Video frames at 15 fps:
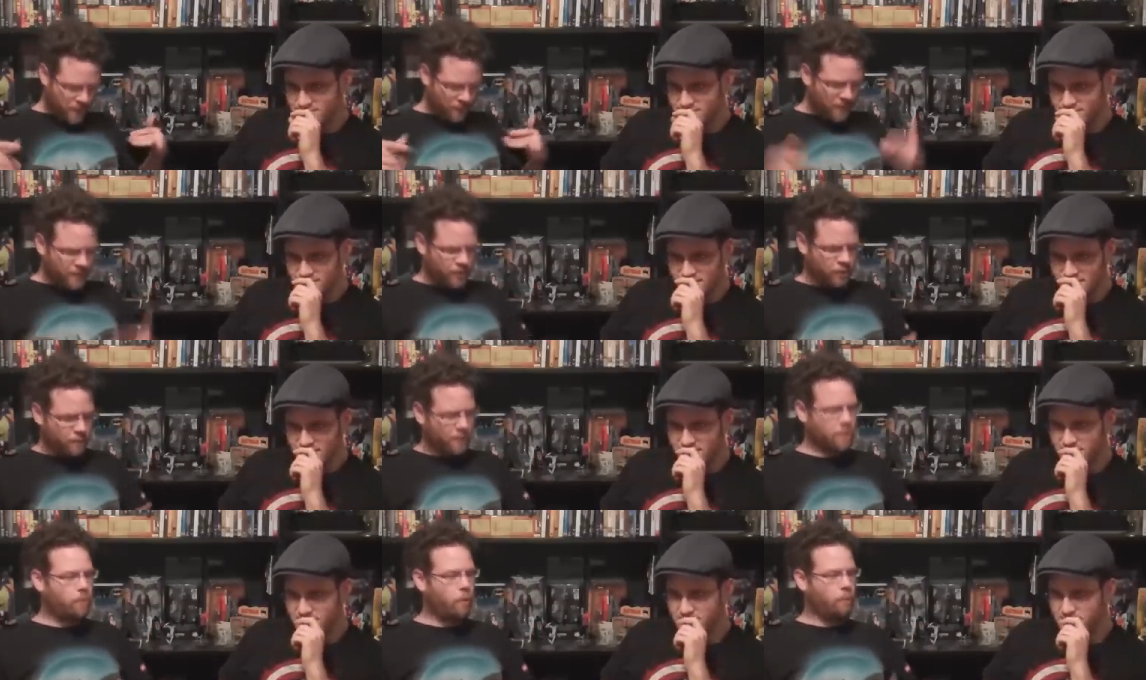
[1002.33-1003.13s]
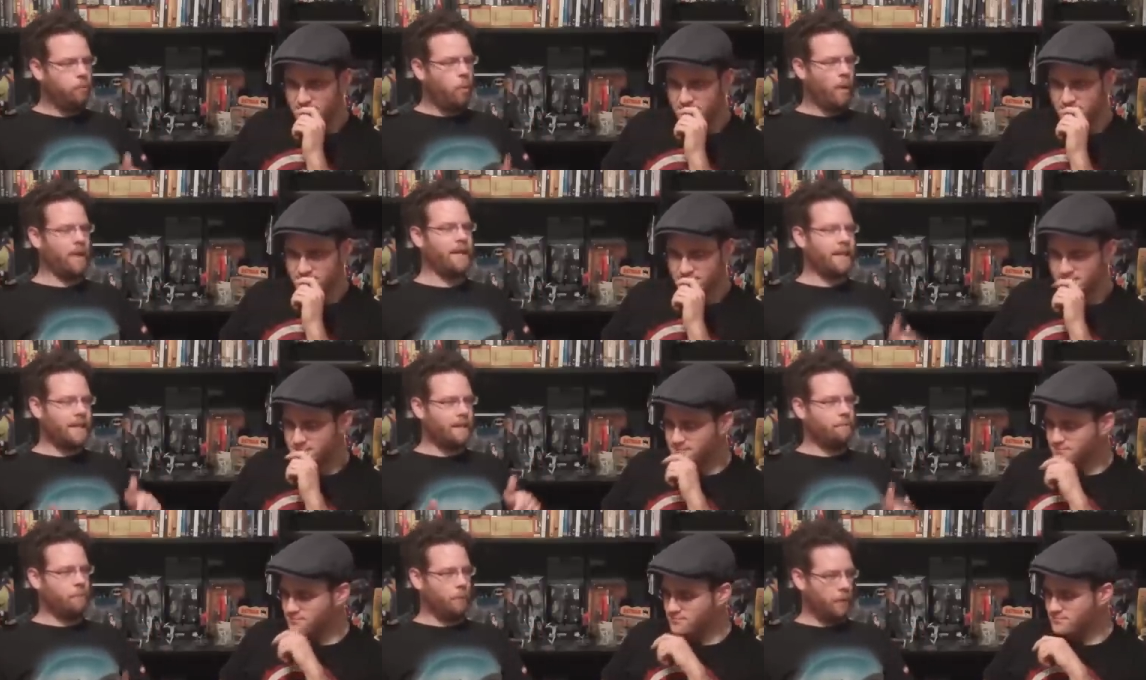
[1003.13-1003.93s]
Speaker 1: This is a much more
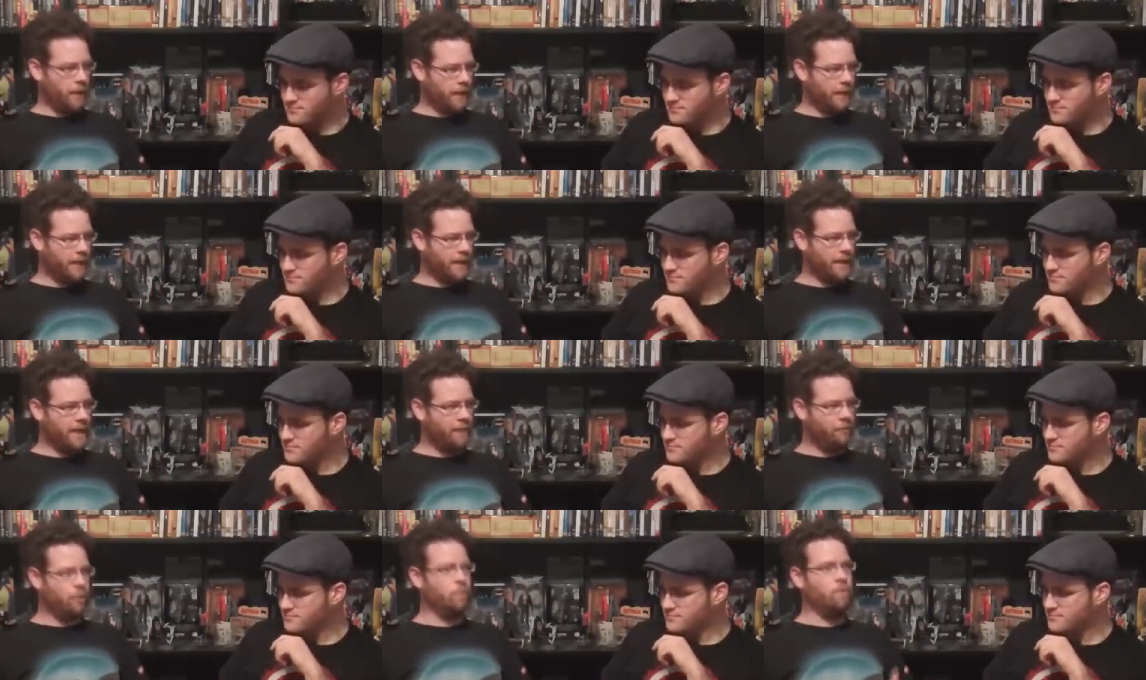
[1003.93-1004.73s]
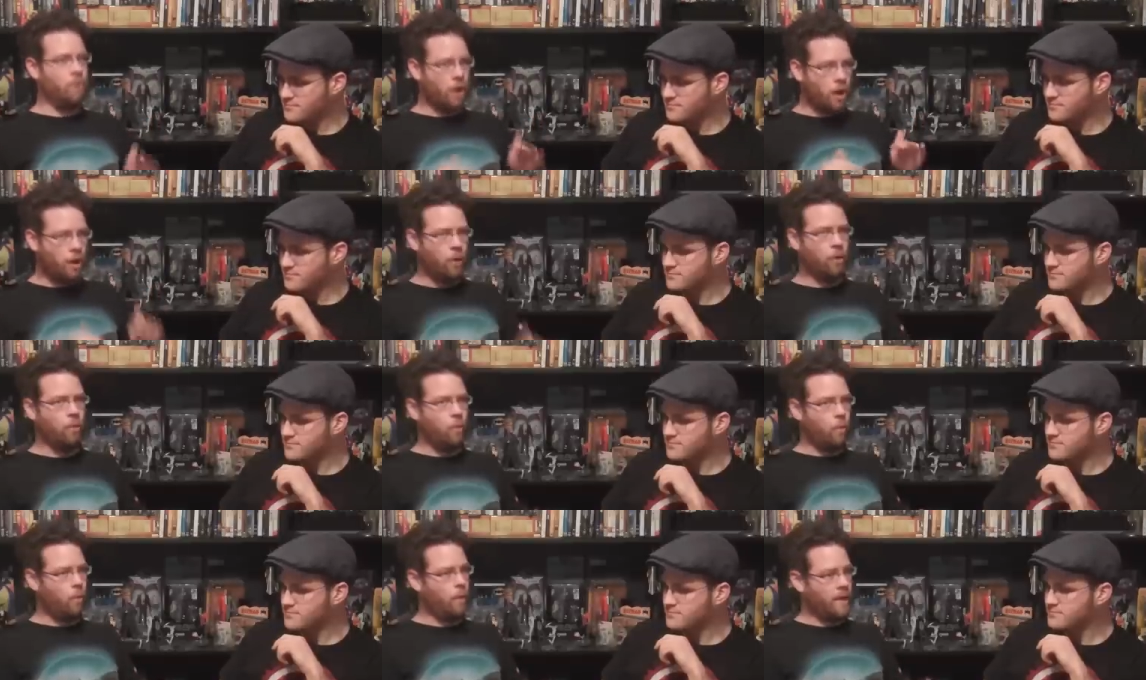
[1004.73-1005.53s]
poignant book if you
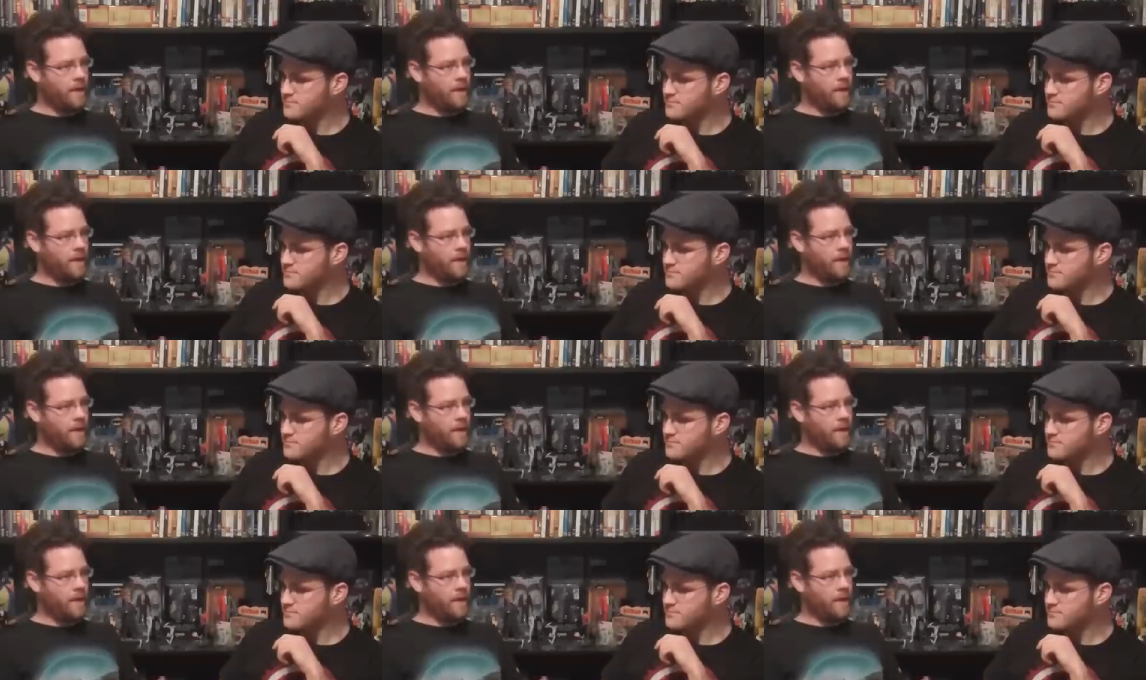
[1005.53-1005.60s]
know